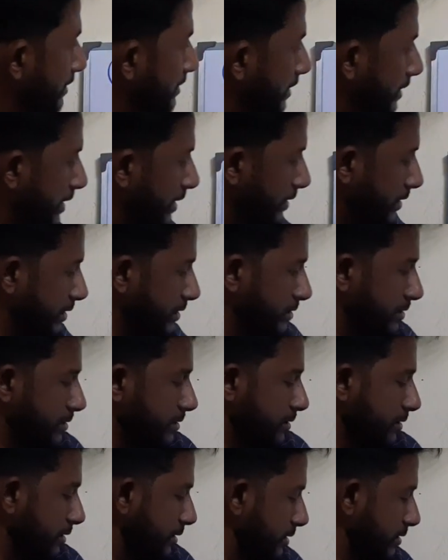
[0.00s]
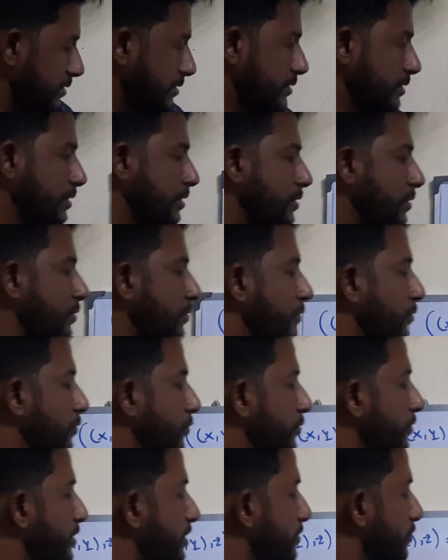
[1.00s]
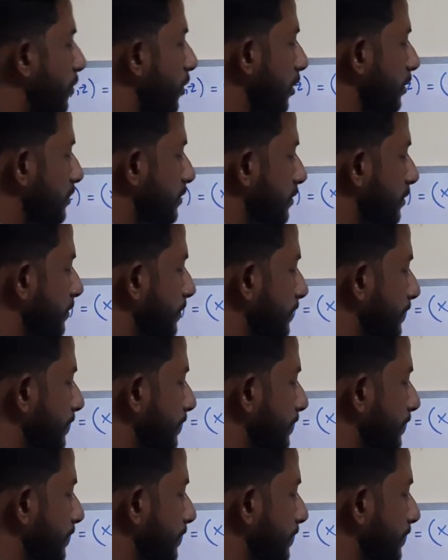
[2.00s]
say that this false.